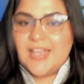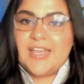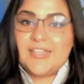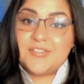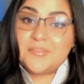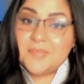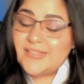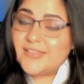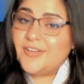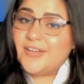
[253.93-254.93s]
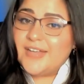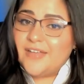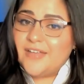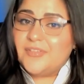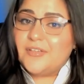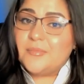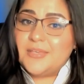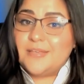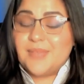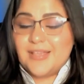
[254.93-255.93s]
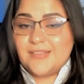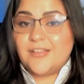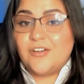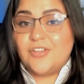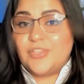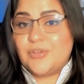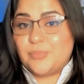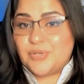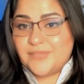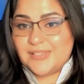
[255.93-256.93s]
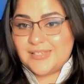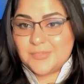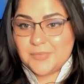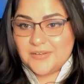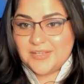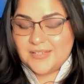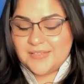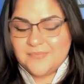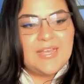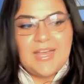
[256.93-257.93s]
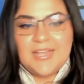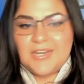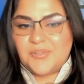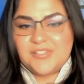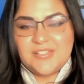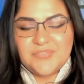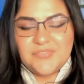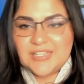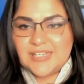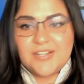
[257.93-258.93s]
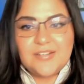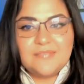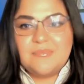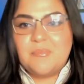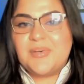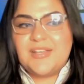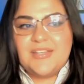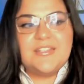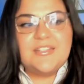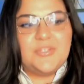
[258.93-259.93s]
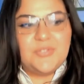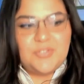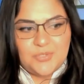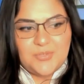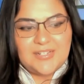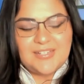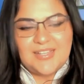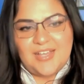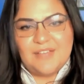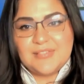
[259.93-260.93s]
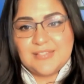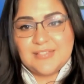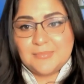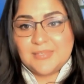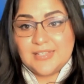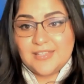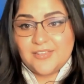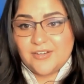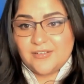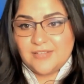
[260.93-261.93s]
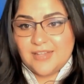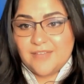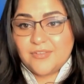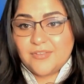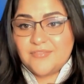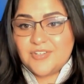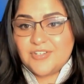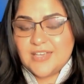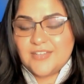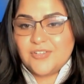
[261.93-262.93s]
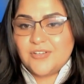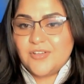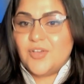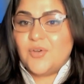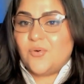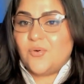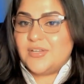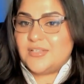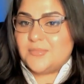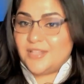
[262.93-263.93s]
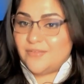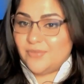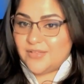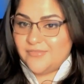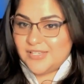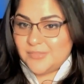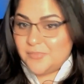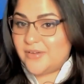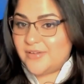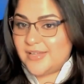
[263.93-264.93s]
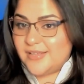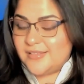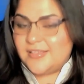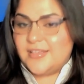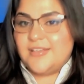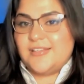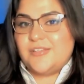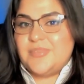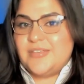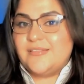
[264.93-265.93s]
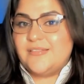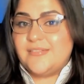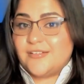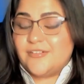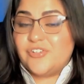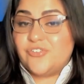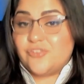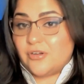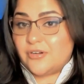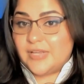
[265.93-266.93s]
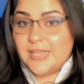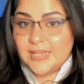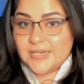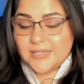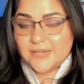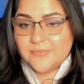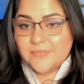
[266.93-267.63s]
It just means that you're going to have to compete based on your previous experience. I know it's tough to hear, but you do need to have some either level of education or some level of experience to be considered a stronger candidate.